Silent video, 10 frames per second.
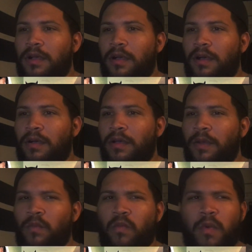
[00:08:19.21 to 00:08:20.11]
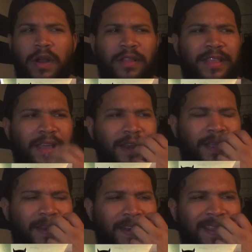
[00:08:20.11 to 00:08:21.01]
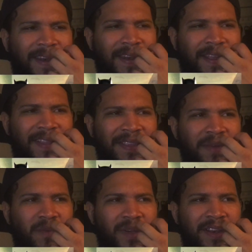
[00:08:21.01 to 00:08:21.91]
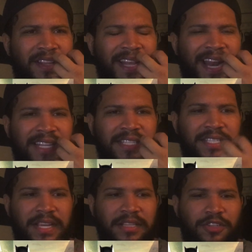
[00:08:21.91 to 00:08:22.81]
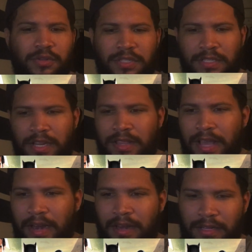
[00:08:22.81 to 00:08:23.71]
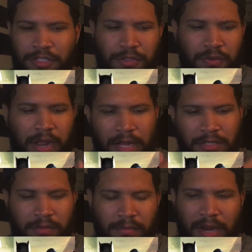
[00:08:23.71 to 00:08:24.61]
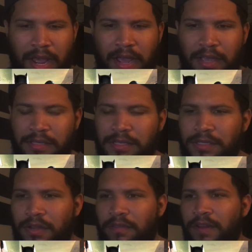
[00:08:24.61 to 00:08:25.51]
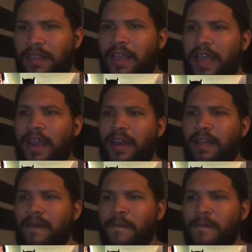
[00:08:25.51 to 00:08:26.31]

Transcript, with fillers: Uh, in one of the and, and, I think in one of the last scenes you see that the suit has some lines and stuff like that.